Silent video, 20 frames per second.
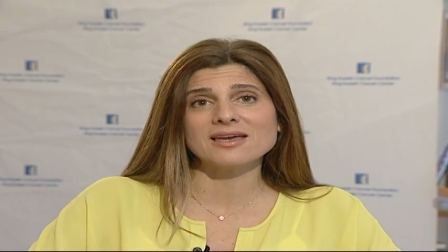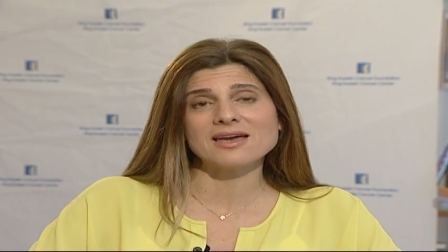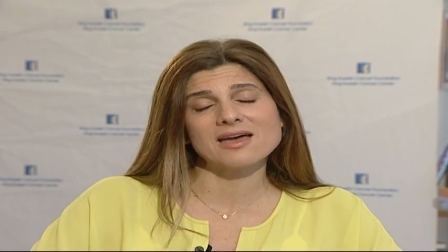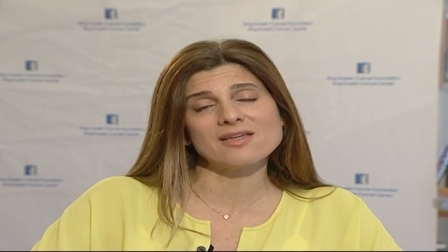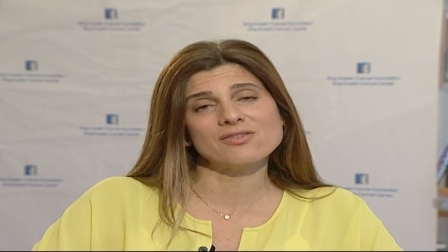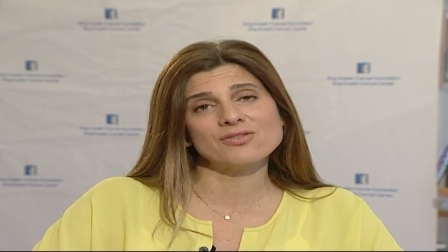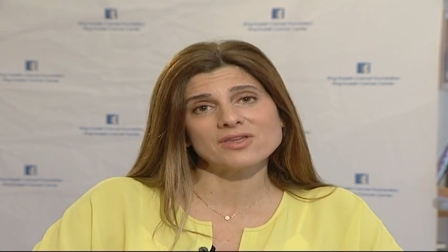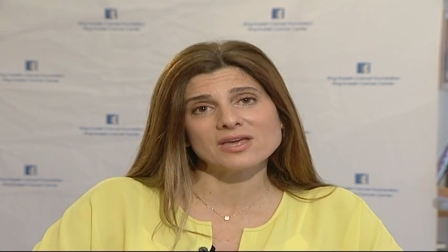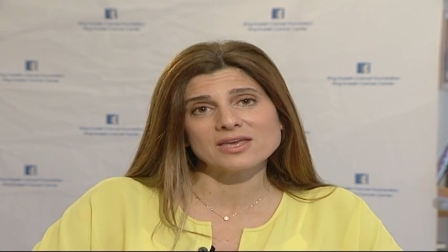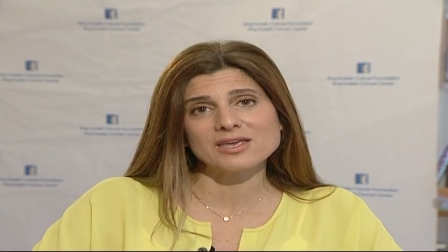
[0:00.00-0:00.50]

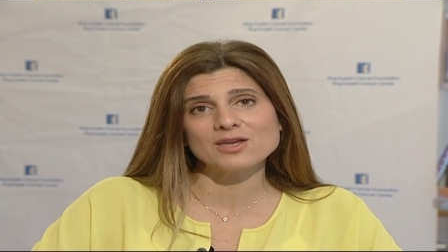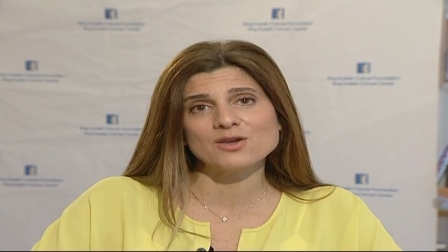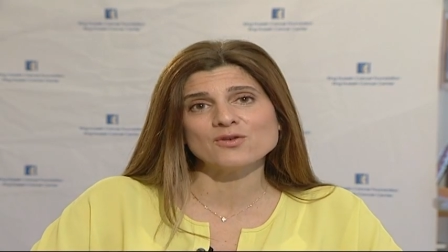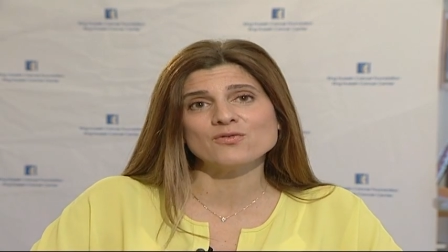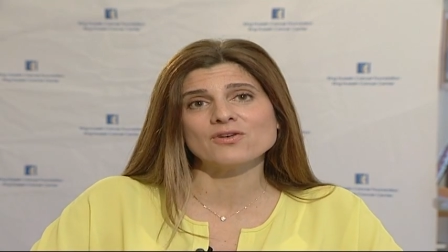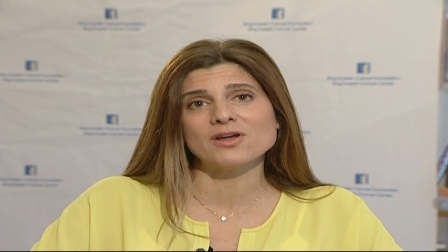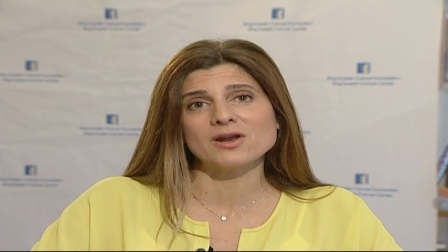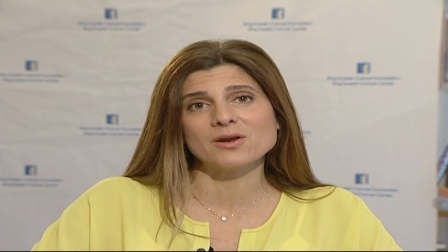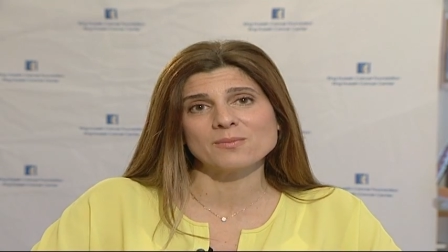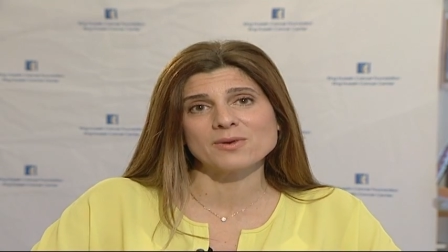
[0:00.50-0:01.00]
and thank you
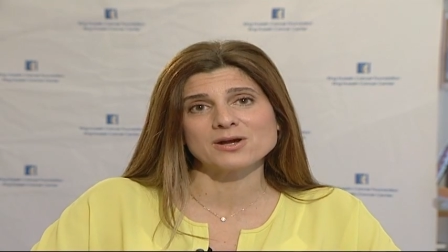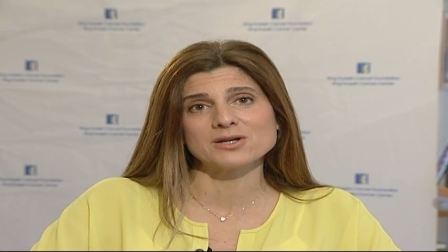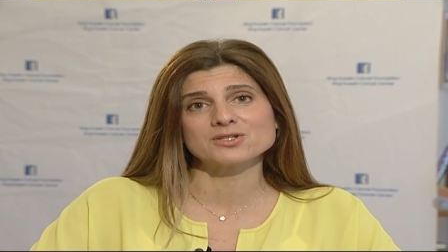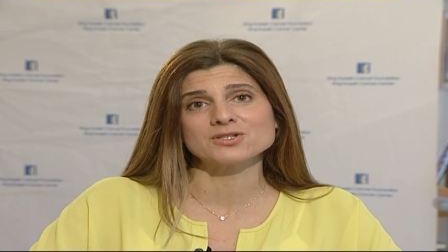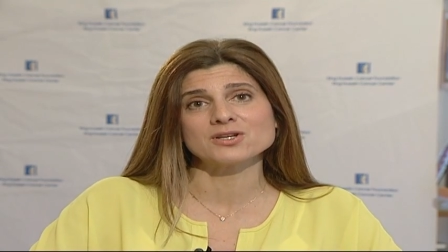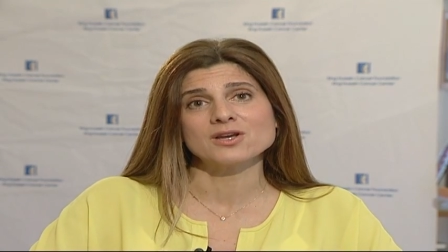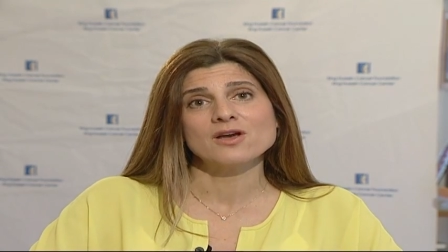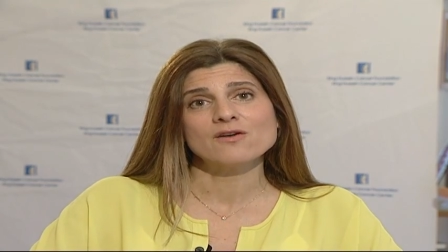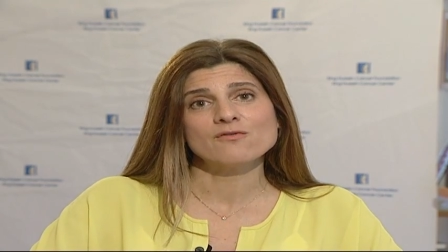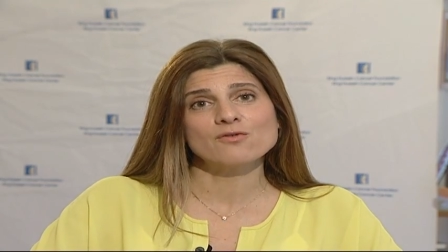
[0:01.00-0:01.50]
very
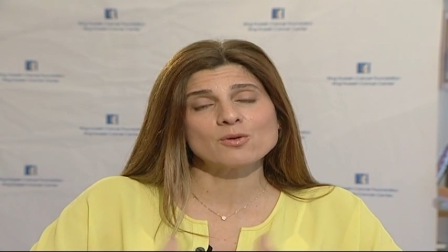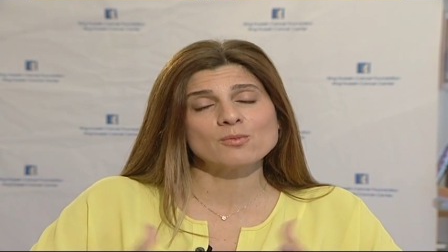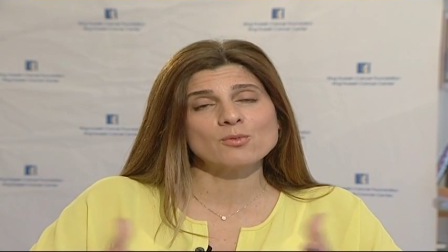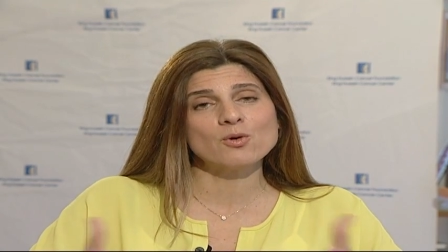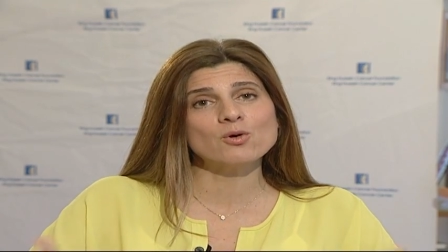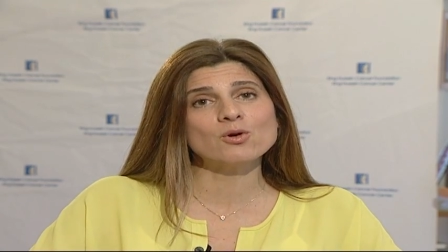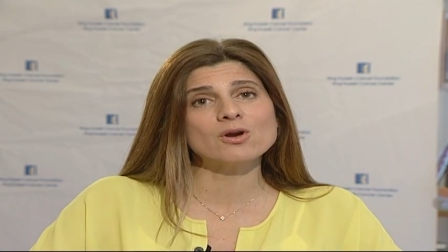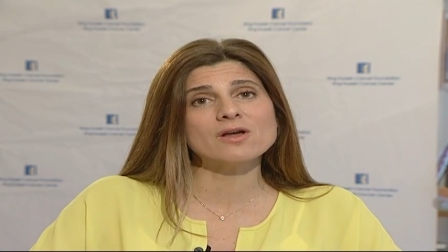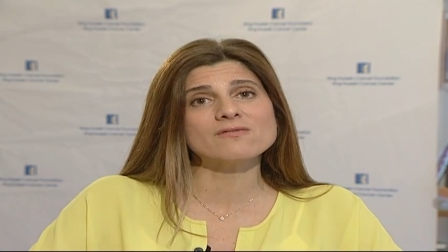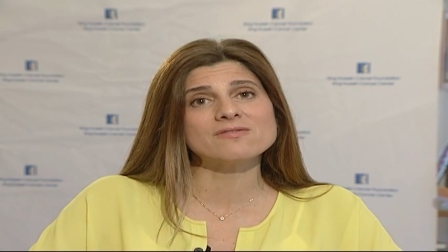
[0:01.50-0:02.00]
much from
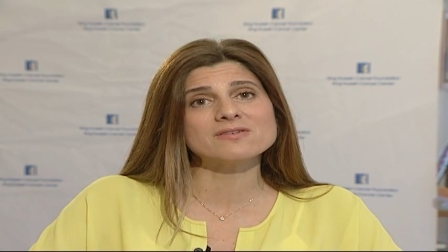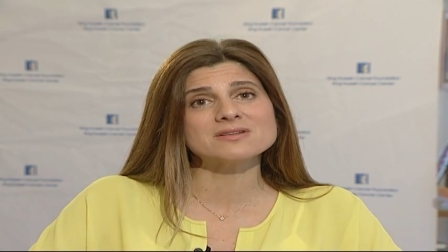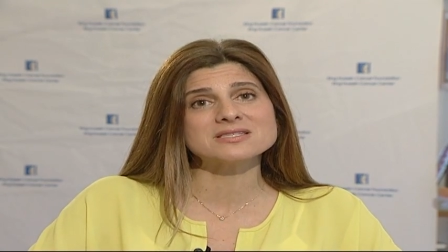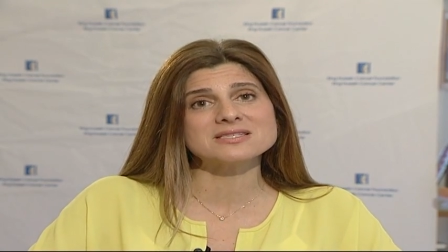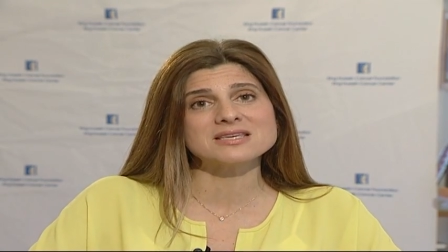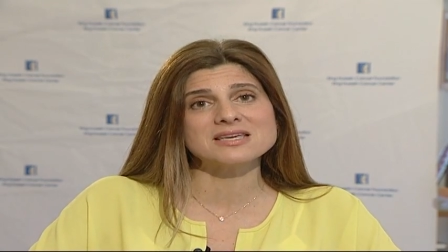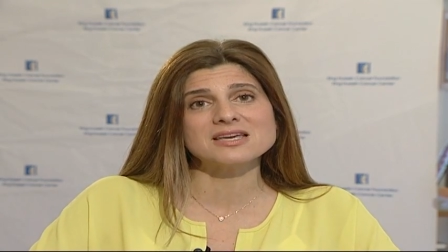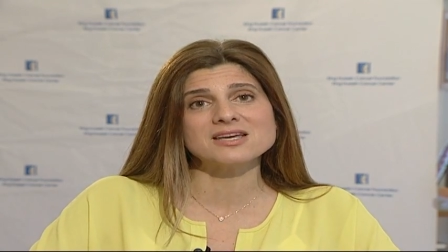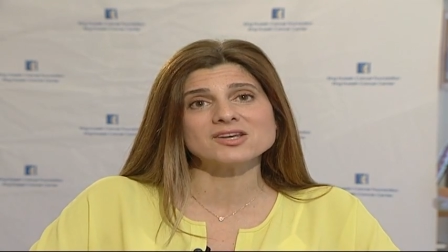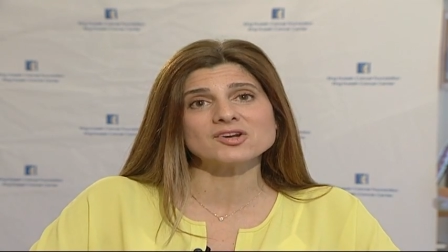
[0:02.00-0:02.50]
all of us
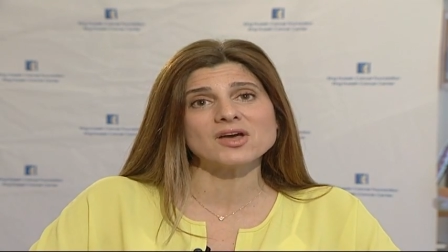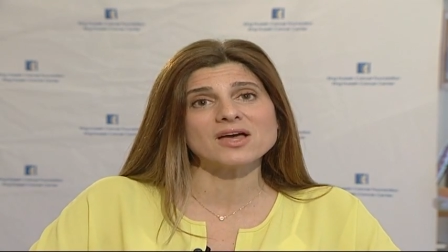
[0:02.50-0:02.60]
here